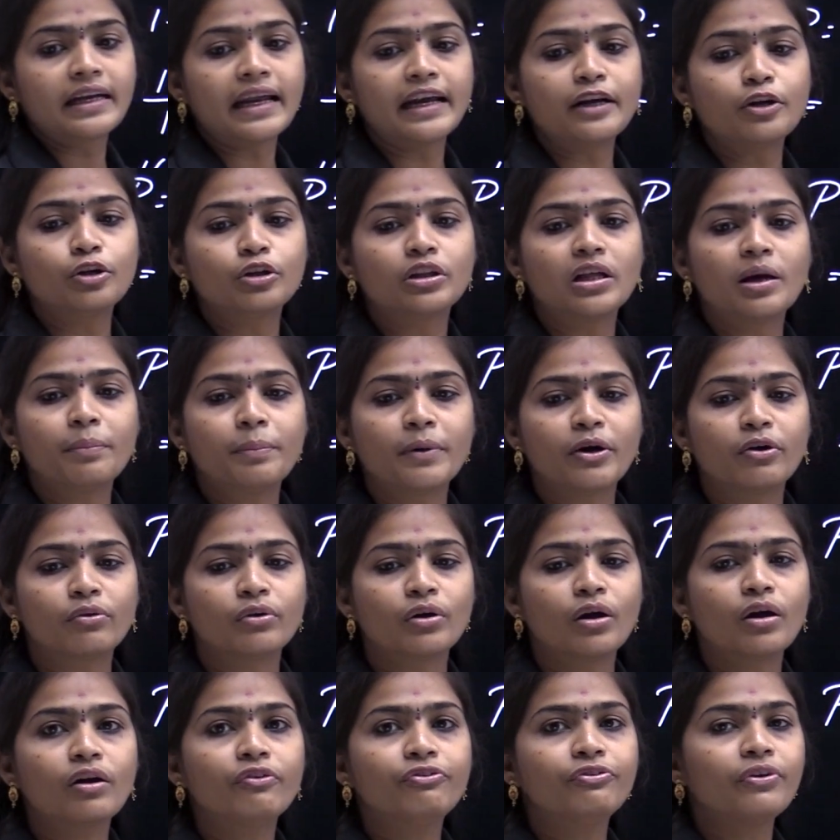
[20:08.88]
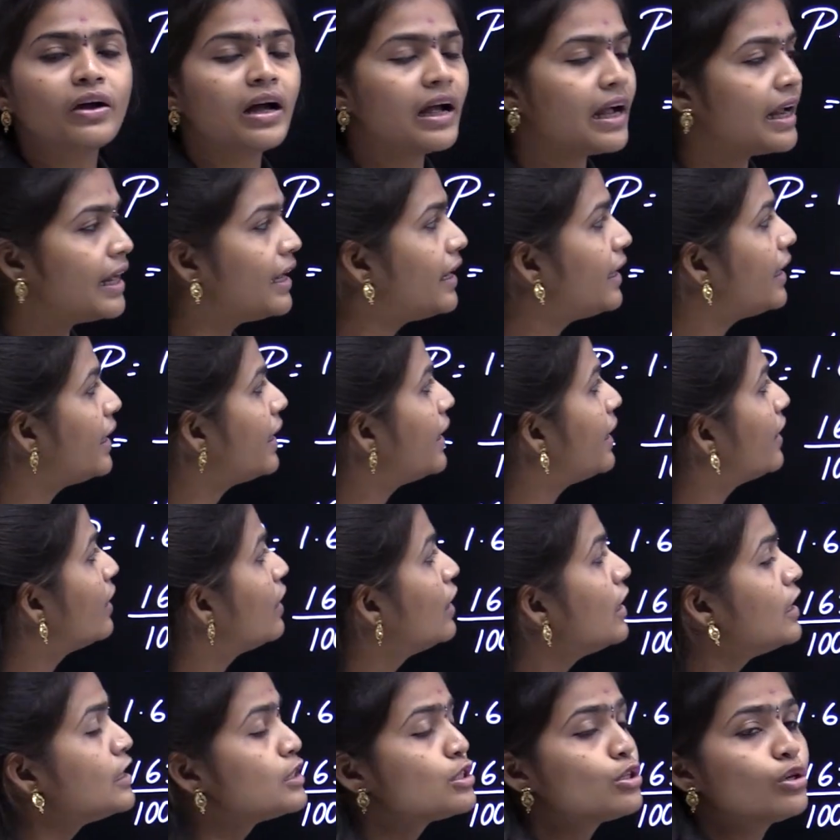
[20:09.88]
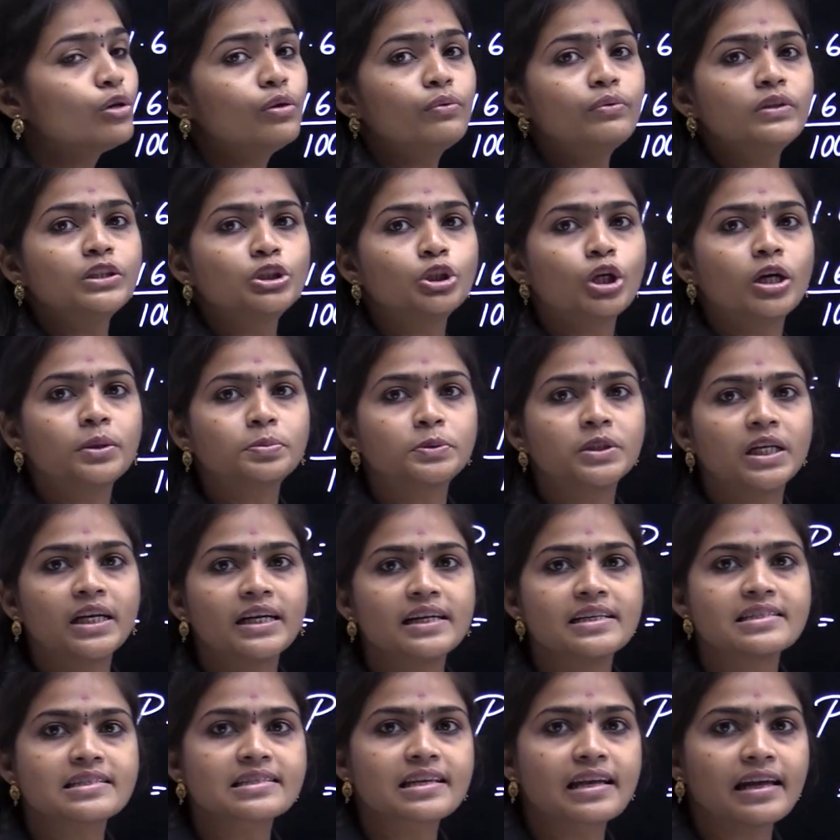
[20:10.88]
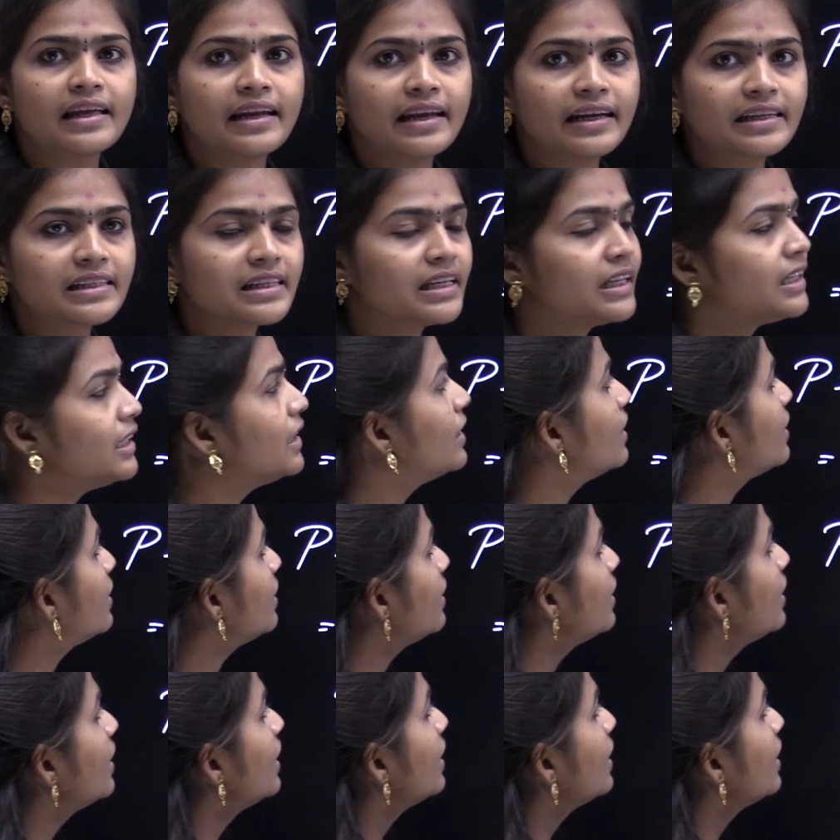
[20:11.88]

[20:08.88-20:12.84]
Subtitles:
10 to the power of 100. So which option is correct here?